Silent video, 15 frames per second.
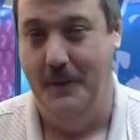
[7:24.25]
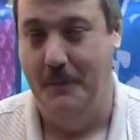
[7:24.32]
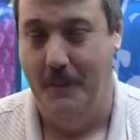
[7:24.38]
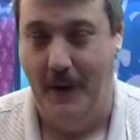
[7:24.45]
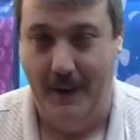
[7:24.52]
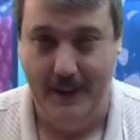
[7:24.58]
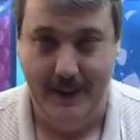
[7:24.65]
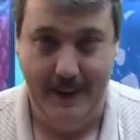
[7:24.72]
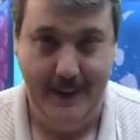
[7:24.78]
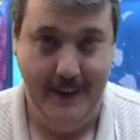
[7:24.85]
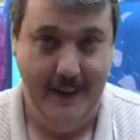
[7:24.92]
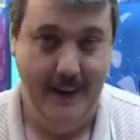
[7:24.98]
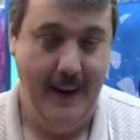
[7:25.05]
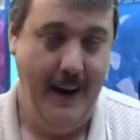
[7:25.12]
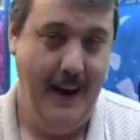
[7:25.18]
Mark
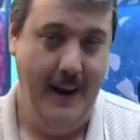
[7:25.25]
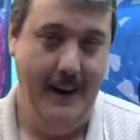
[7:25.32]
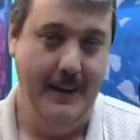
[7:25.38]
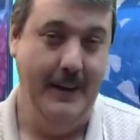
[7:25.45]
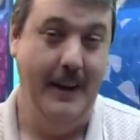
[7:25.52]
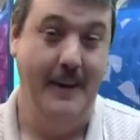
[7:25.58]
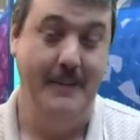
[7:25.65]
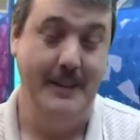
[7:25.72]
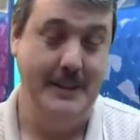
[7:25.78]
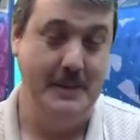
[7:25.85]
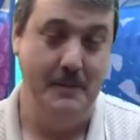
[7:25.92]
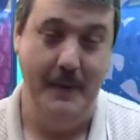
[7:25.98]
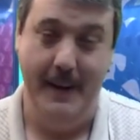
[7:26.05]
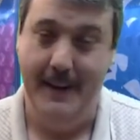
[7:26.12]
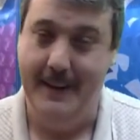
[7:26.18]
Lovie
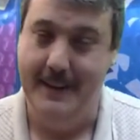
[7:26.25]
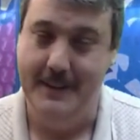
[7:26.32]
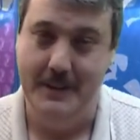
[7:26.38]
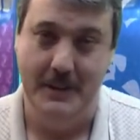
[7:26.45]
Smith has